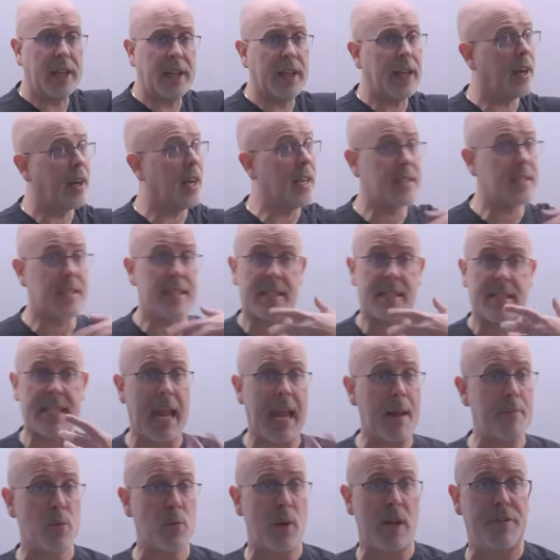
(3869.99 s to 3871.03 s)
here, it's the
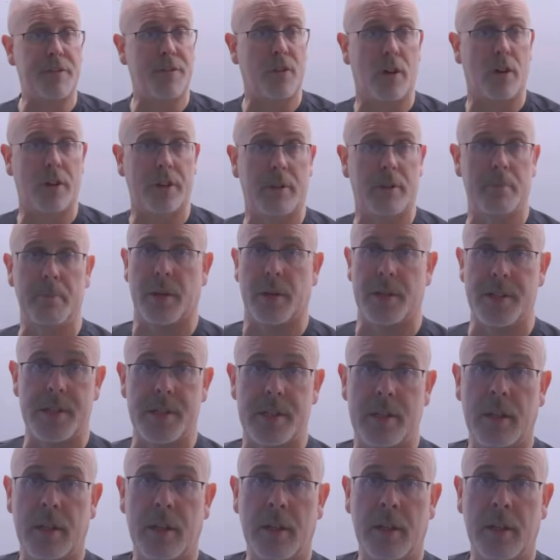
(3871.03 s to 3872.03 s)
same 24 numbers.